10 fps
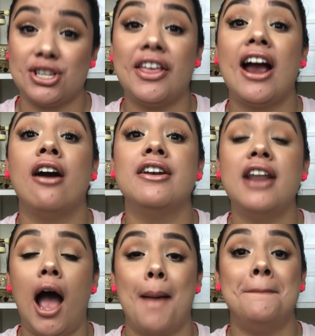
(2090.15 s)
They are
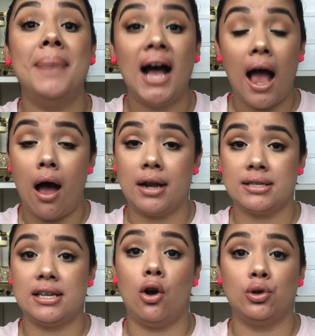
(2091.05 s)
not. But
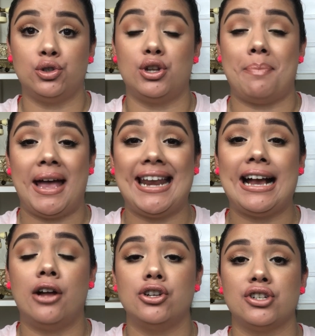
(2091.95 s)
honestly, also
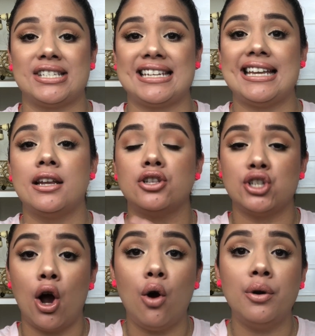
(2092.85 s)
depending on your skin
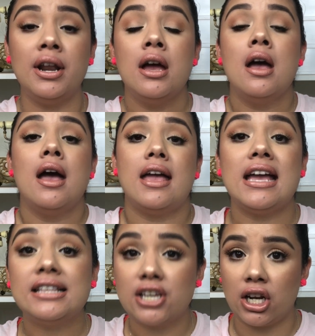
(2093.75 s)
tone,
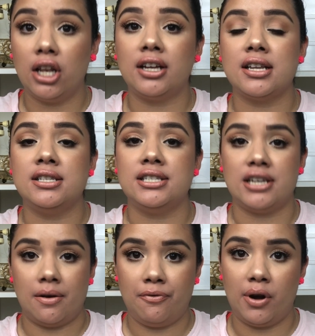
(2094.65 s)
it's going to look
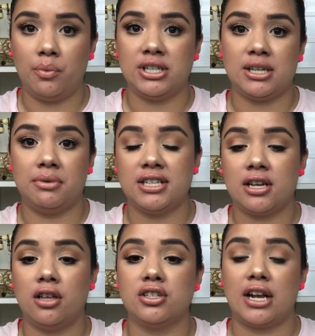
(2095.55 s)
different, which some of these
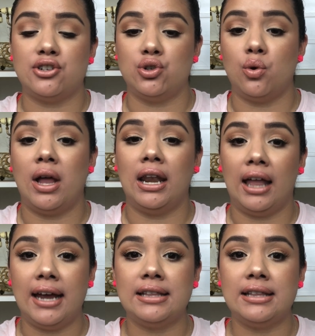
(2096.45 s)
colors I do like.